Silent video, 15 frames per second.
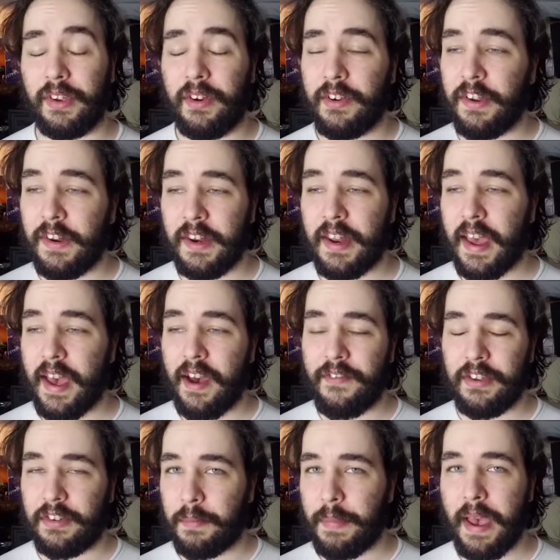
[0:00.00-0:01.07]
All you need to have
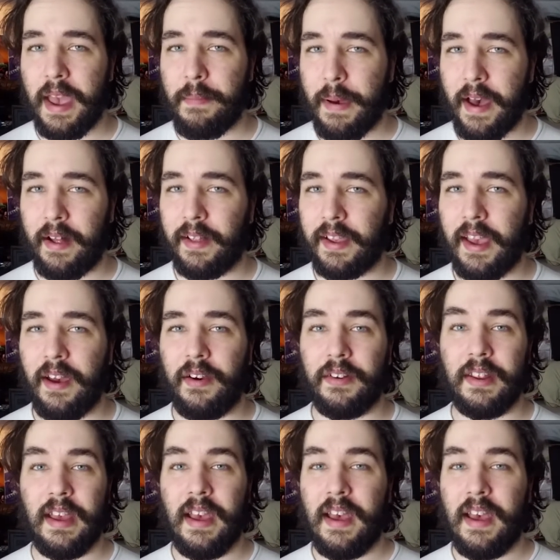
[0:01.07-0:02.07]
is a PayPal account